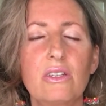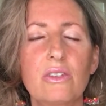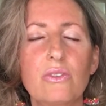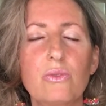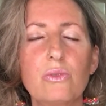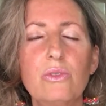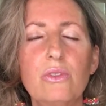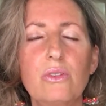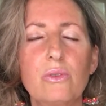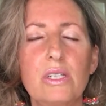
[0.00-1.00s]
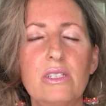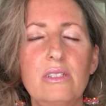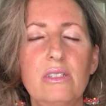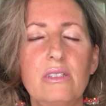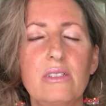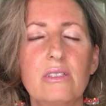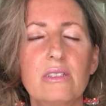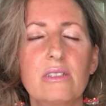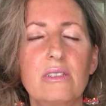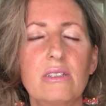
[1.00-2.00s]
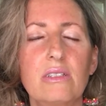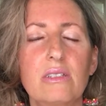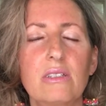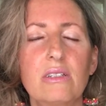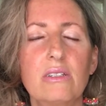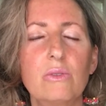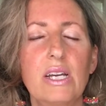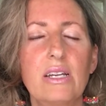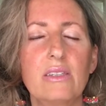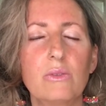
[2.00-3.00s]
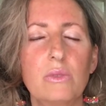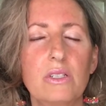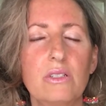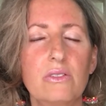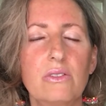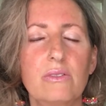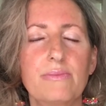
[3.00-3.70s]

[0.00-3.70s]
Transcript: through the grid, around the world.